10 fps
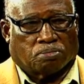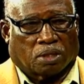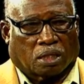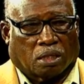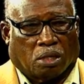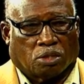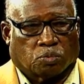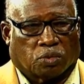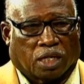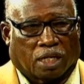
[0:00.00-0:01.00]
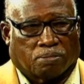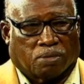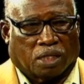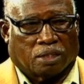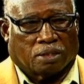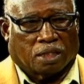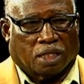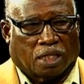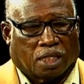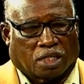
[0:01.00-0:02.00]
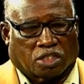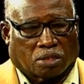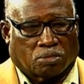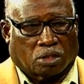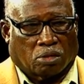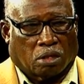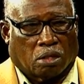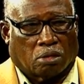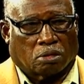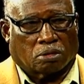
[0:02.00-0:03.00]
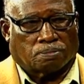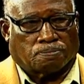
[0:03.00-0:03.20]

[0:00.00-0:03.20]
because we had been in that system so long,